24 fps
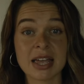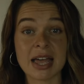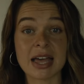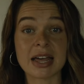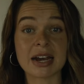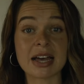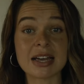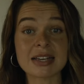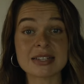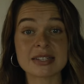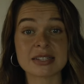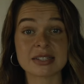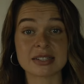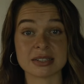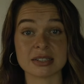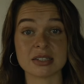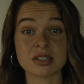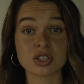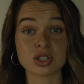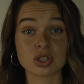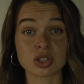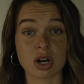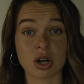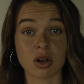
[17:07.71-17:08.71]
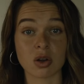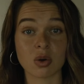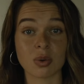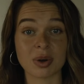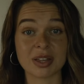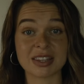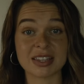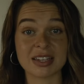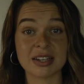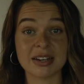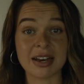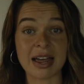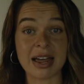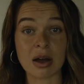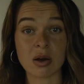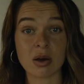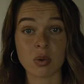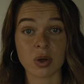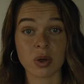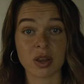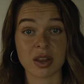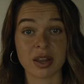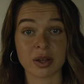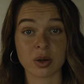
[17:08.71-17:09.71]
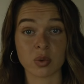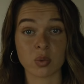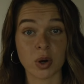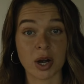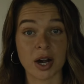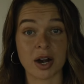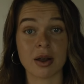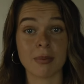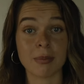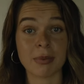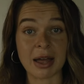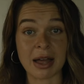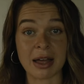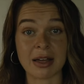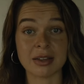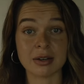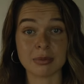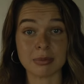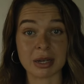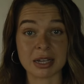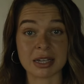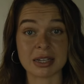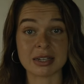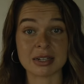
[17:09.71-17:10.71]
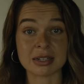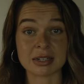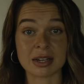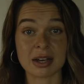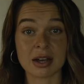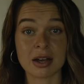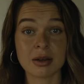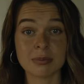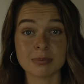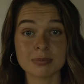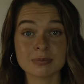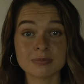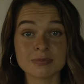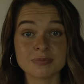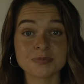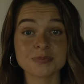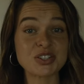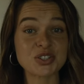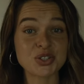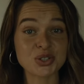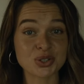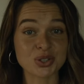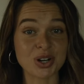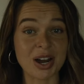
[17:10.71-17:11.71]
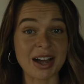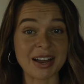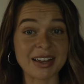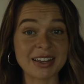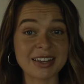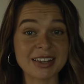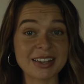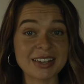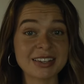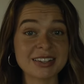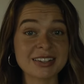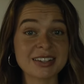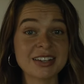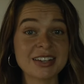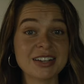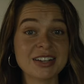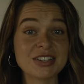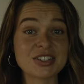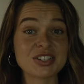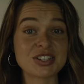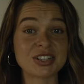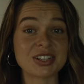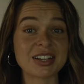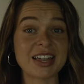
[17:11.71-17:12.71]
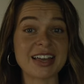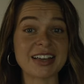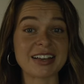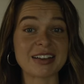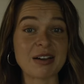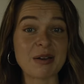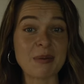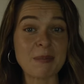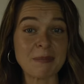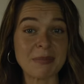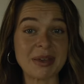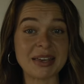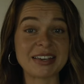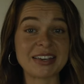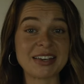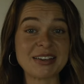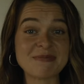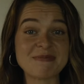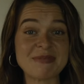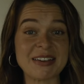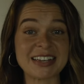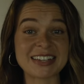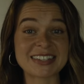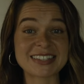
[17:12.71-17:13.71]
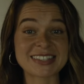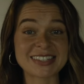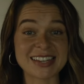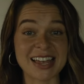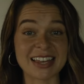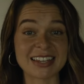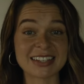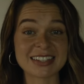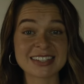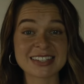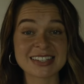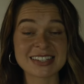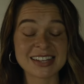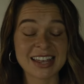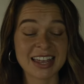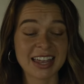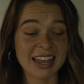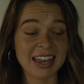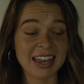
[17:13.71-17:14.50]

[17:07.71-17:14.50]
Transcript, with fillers: And I still struggle with it now with like where I'm at in my income, trying to like make it make sense